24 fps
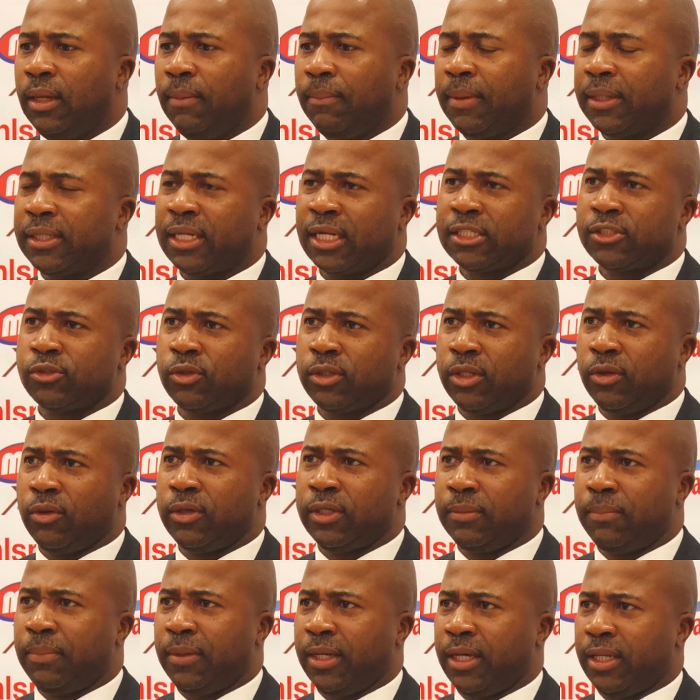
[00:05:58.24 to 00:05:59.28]
but that's not the
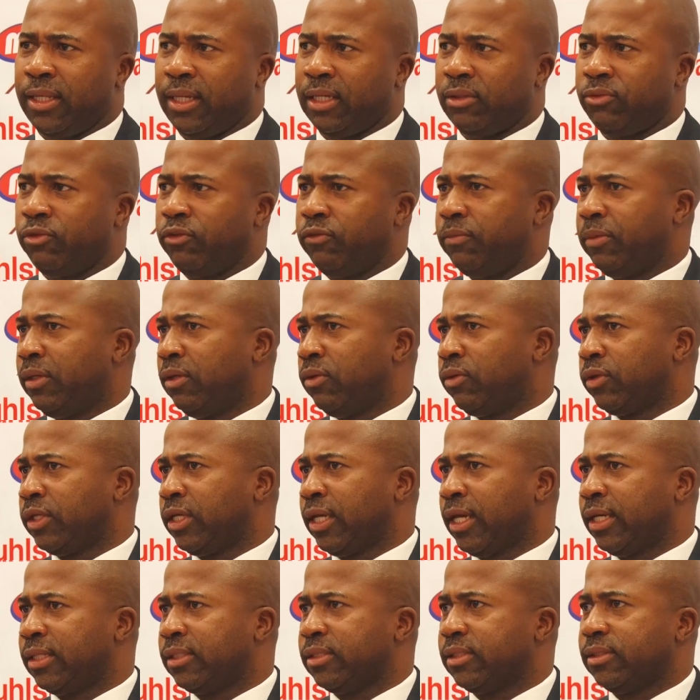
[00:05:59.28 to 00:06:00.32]
only player that we've been
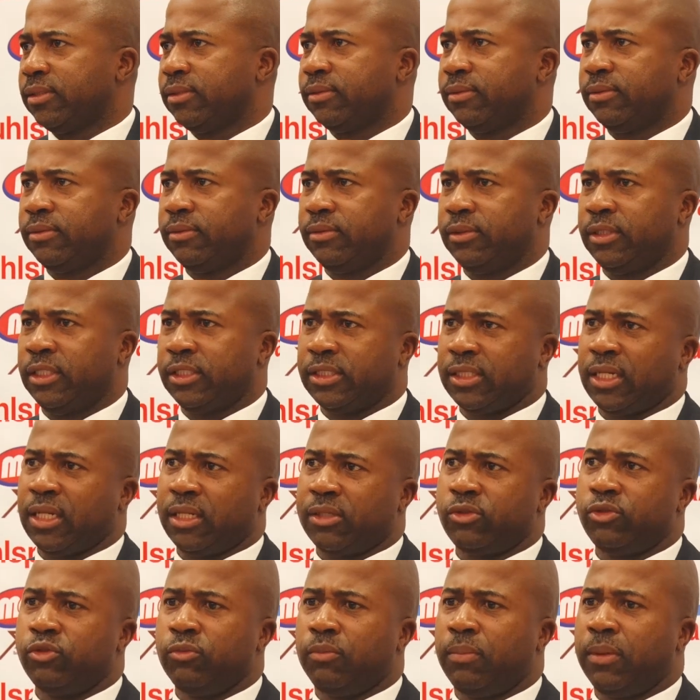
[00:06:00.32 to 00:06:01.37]
looking at. There's other
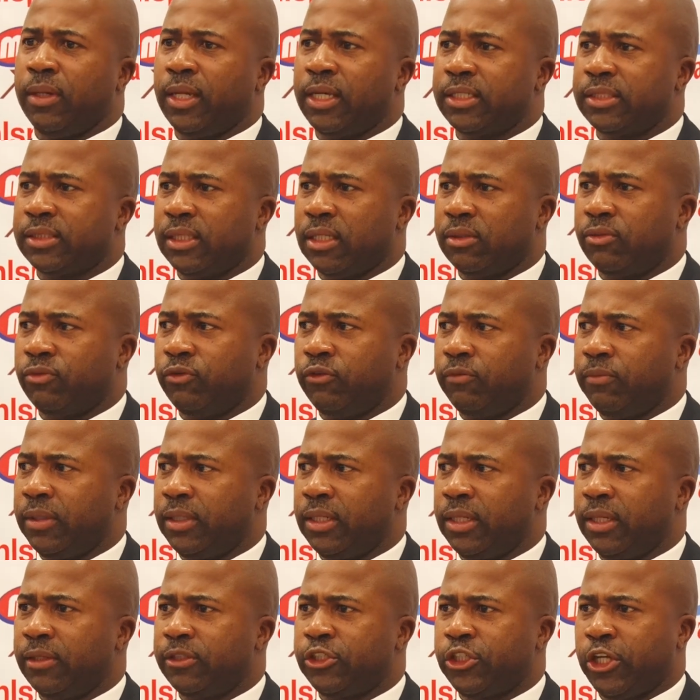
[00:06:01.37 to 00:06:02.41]
two players that we've
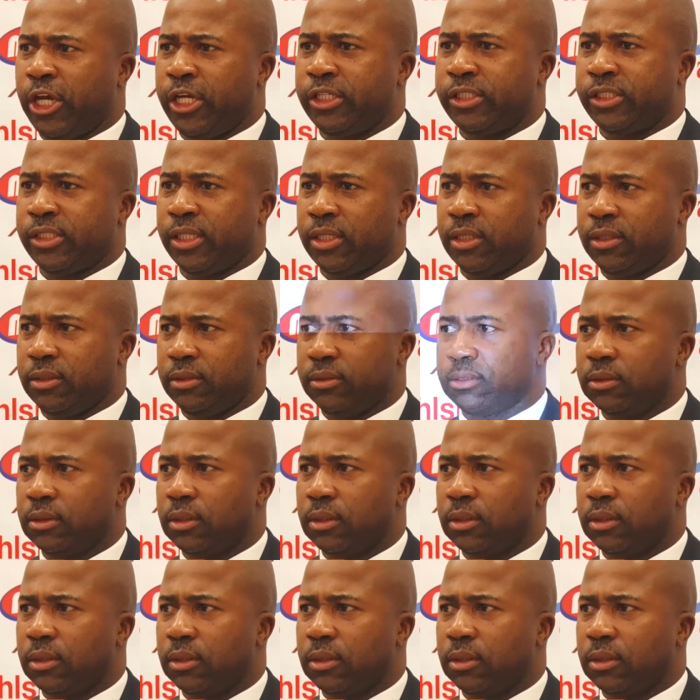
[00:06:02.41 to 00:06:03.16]
been chasing,